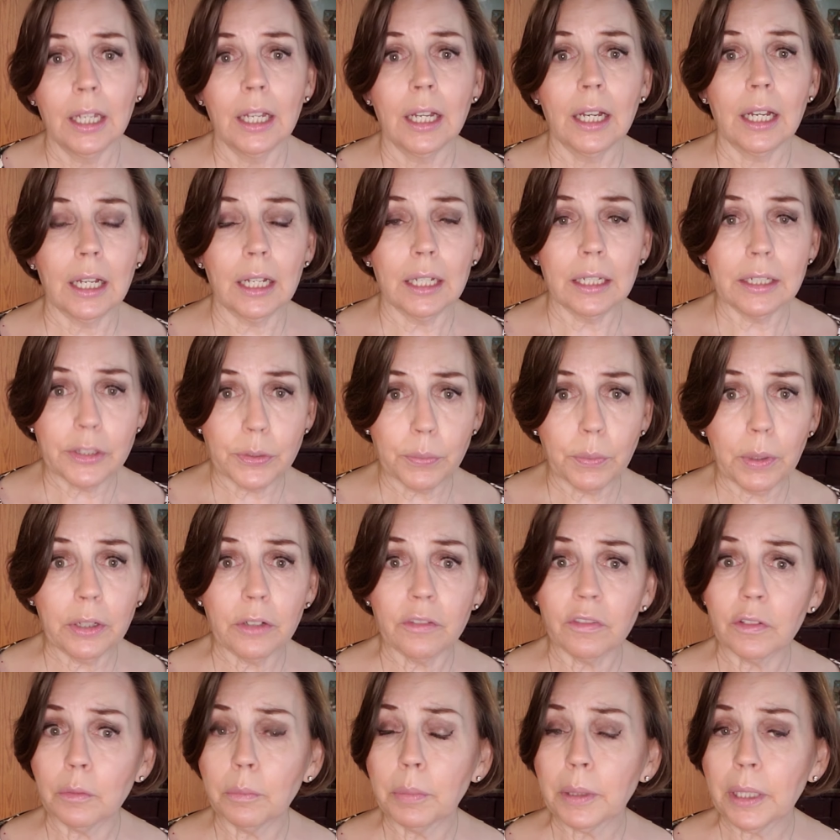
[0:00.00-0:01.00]
It's
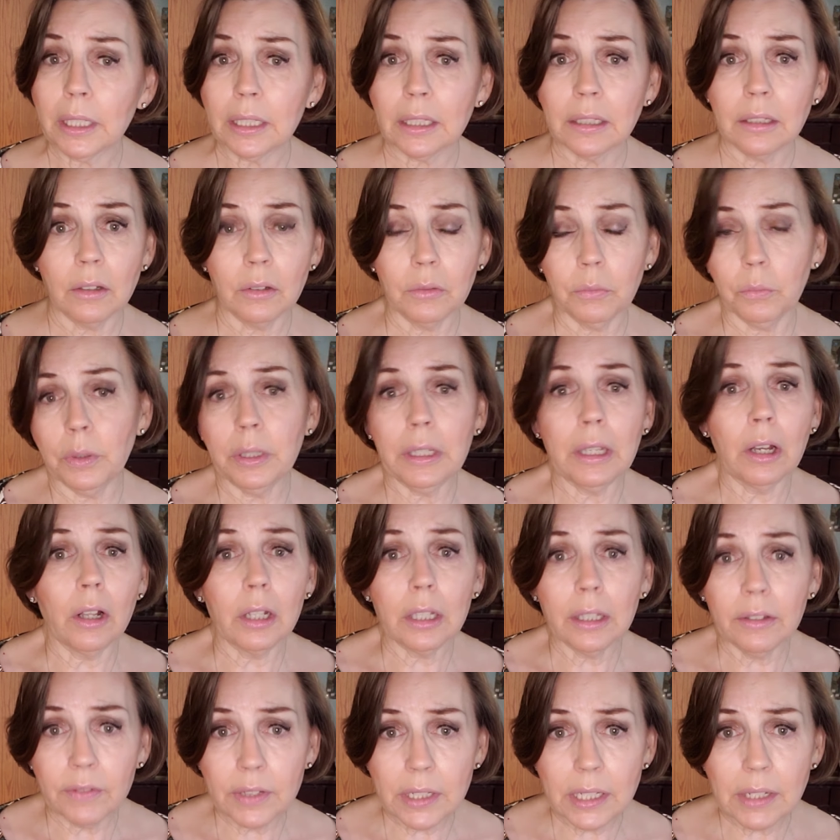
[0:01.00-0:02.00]
wonderful, but we all
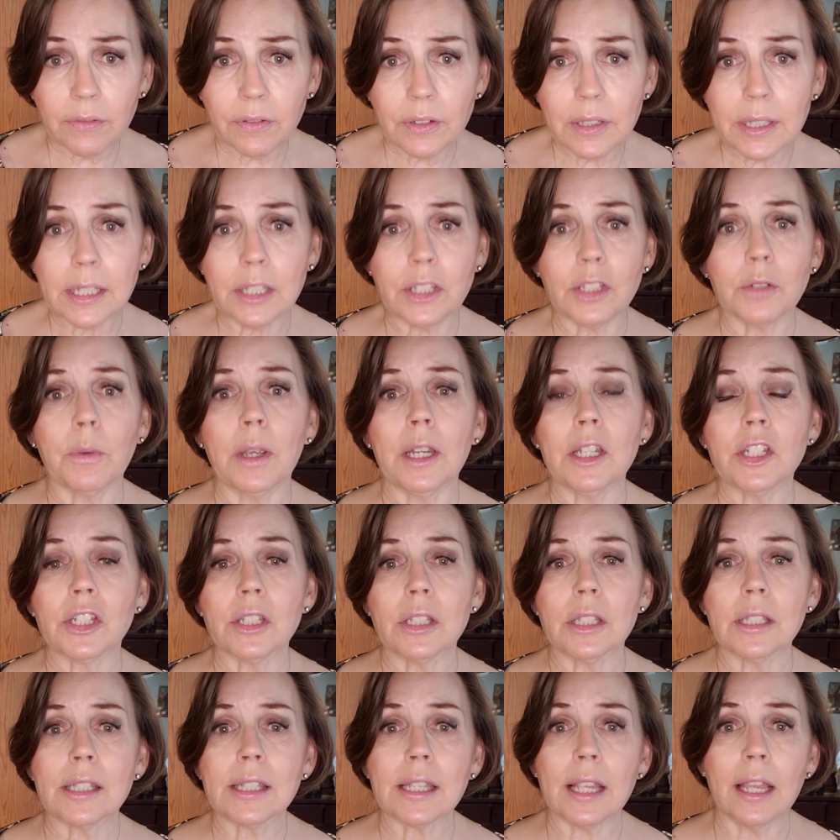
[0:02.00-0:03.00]
live in different
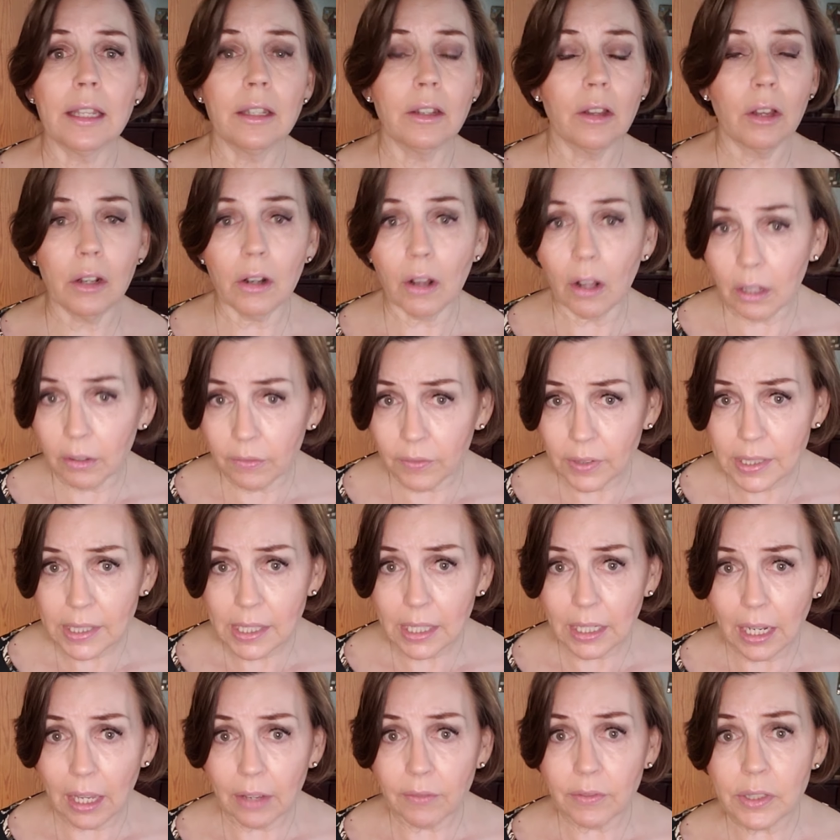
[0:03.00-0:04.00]
situations, and not all of us
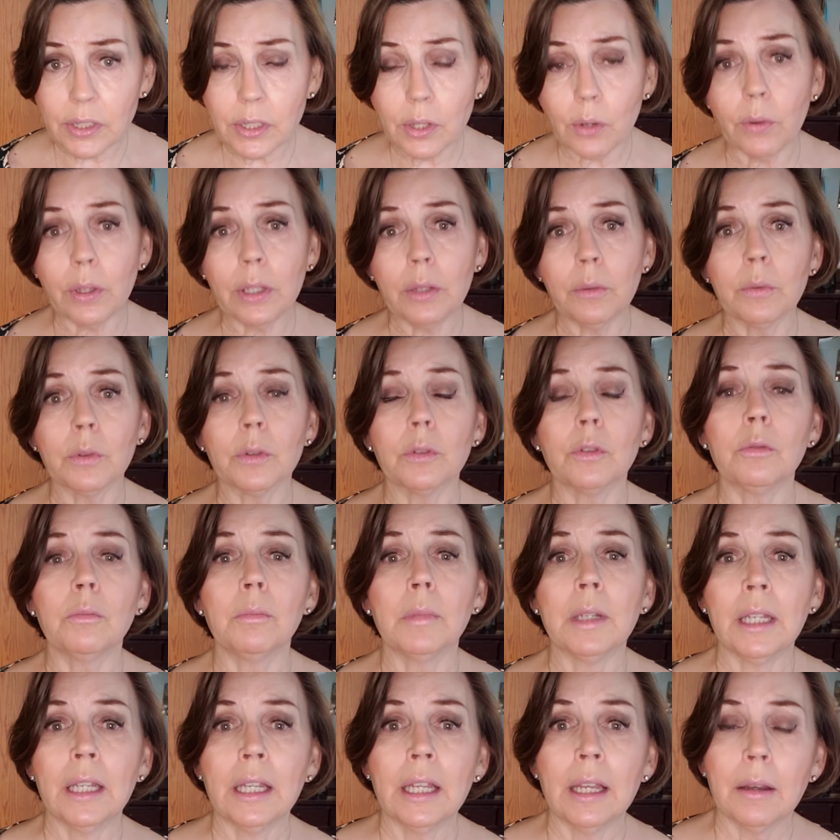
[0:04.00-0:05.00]
can have a sewing
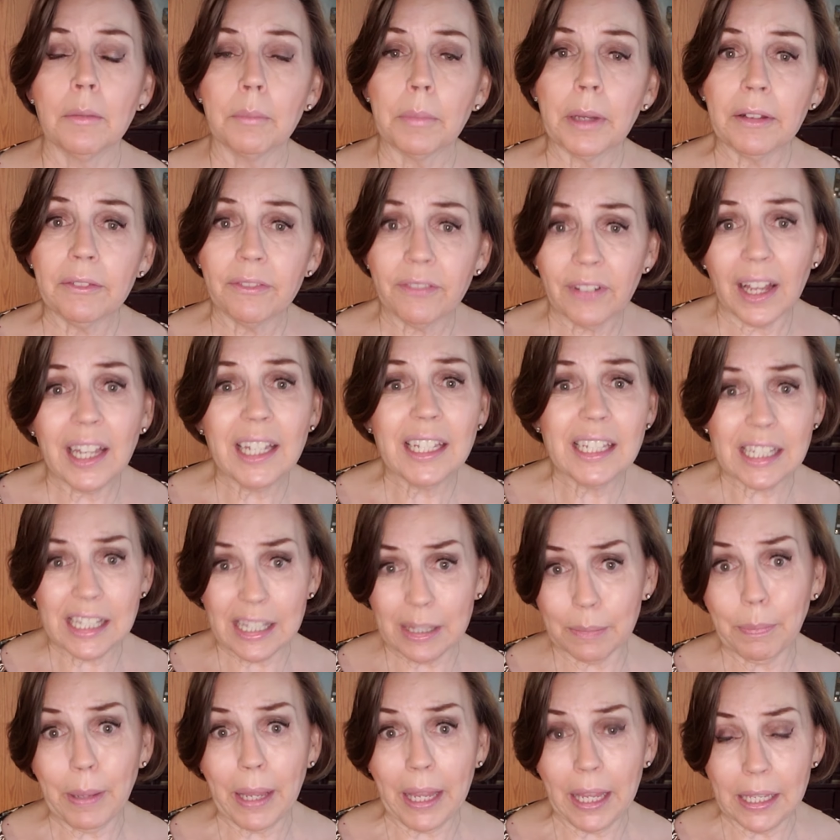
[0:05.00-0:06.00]
room, but find a
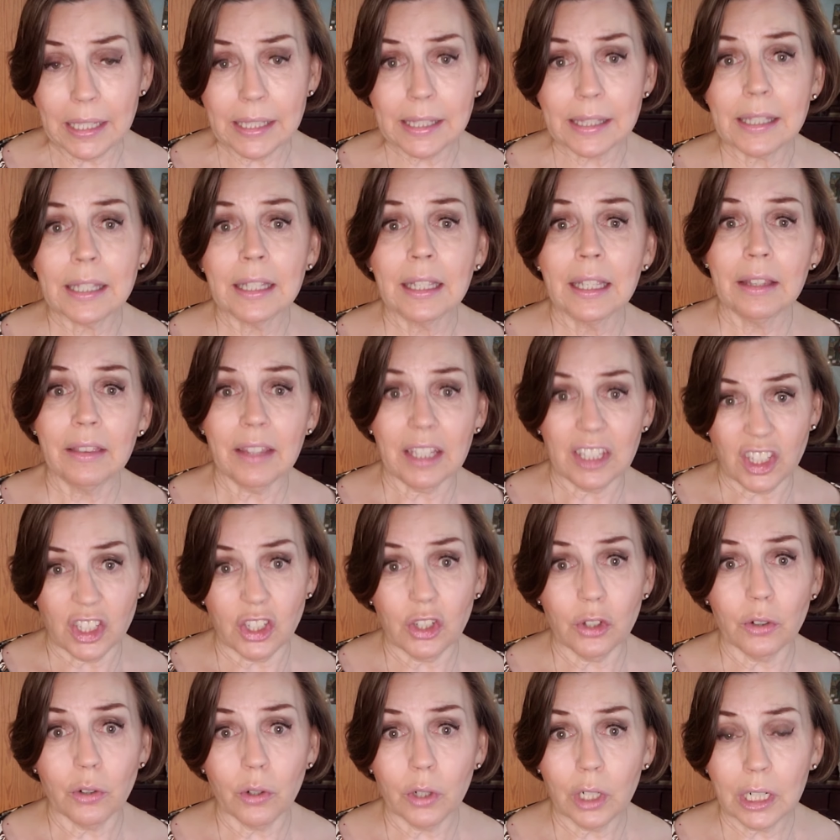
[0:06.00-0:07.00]
space that's
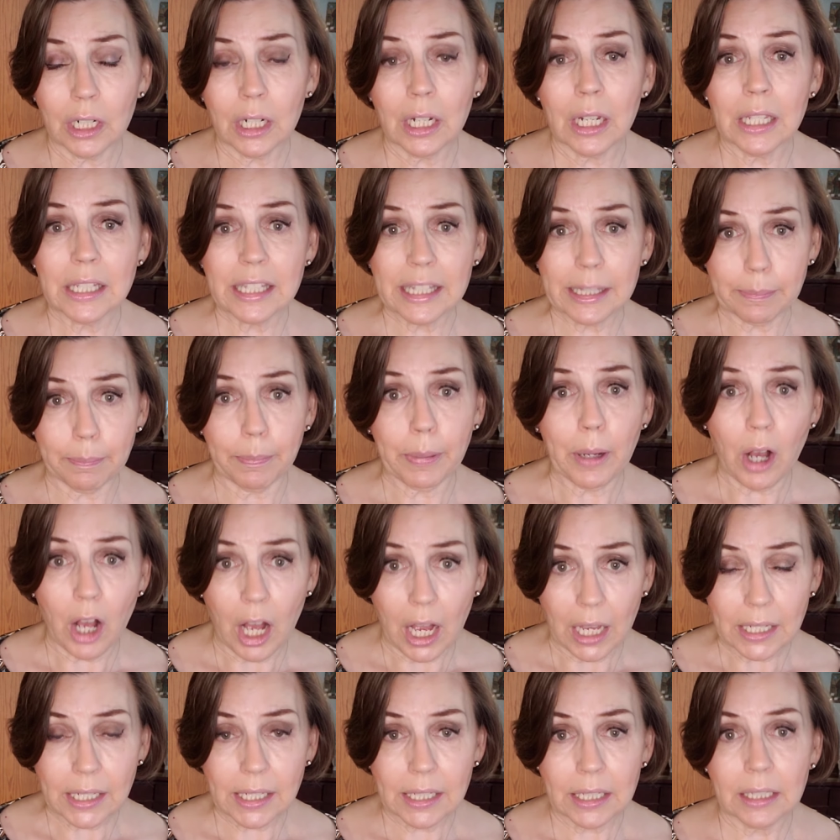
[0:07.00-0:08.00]
your
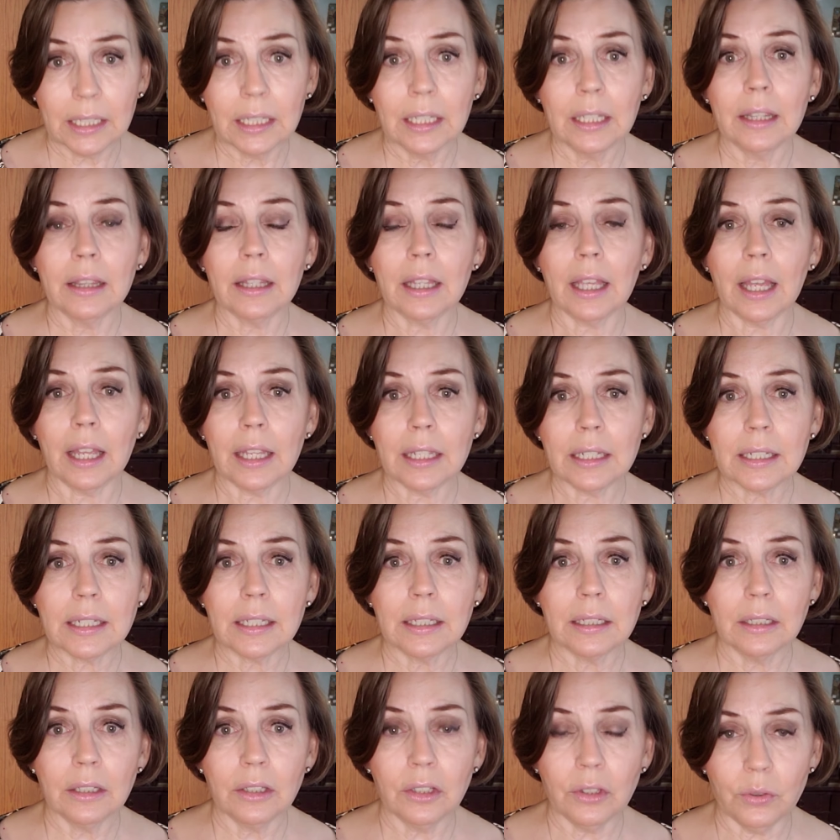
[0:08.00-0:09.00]
spot that
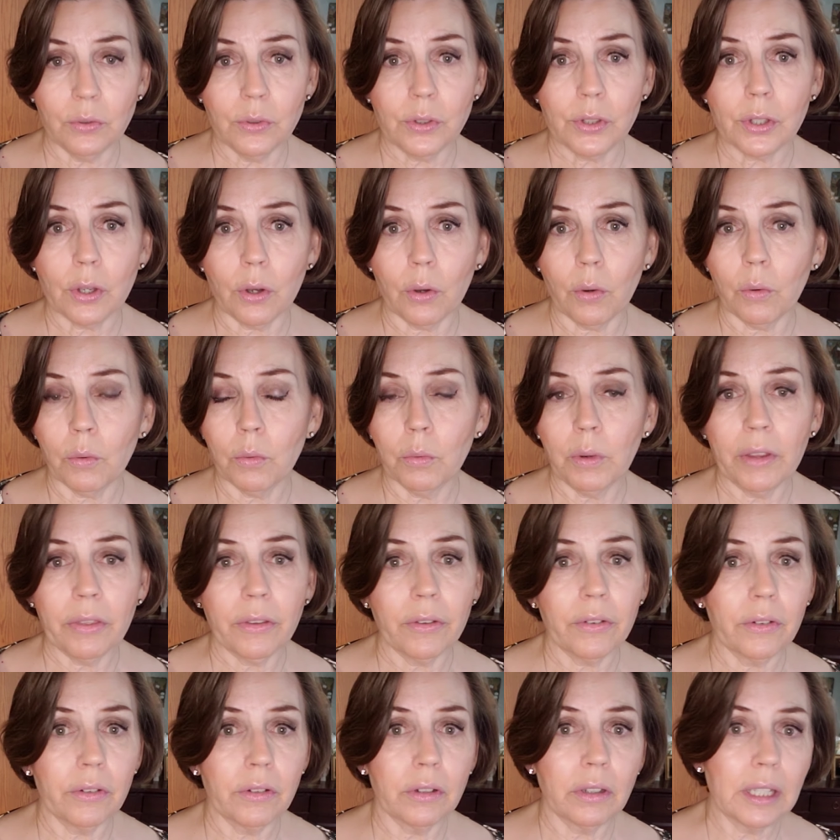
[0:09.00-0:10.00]
you sew,
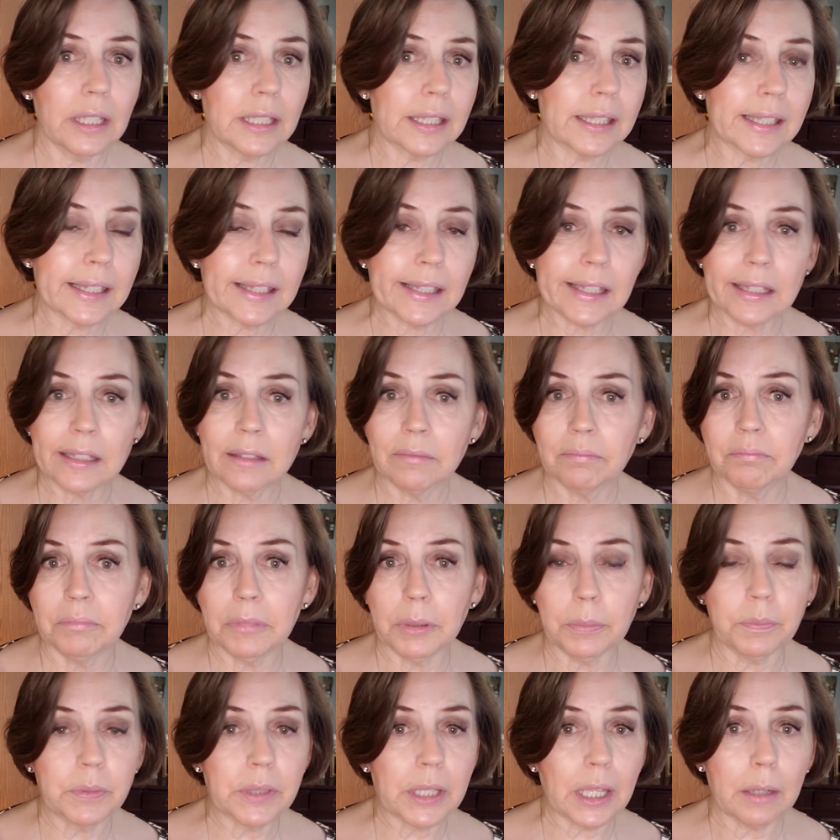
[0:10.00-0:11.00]
whether it's
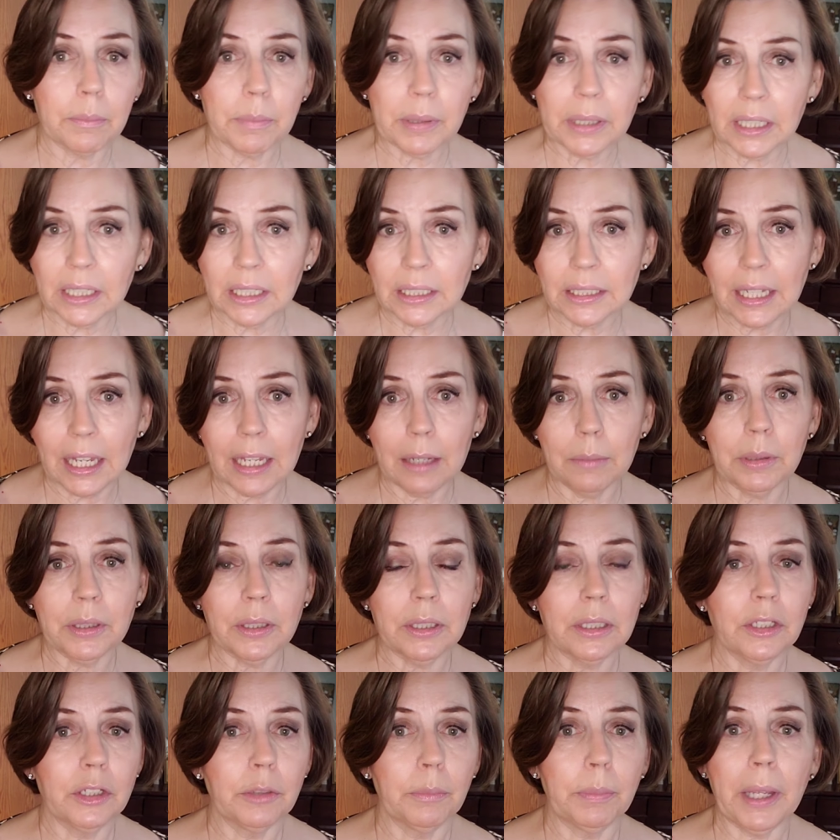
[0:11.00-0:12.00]
you set up a little table
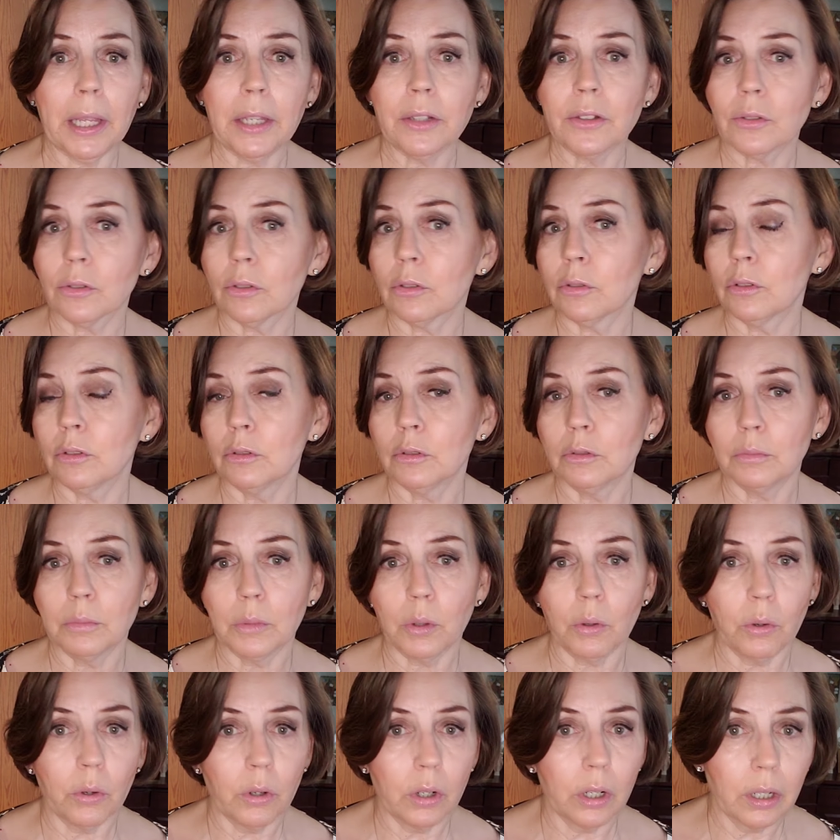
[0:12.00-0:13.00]
in your bedroom
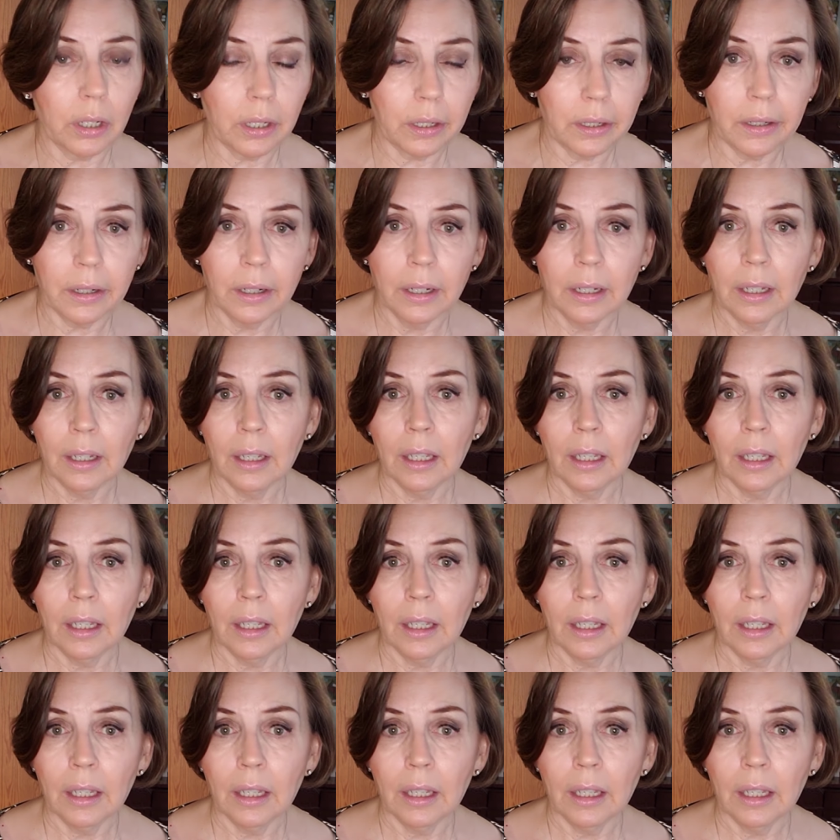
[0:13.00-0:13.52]
or,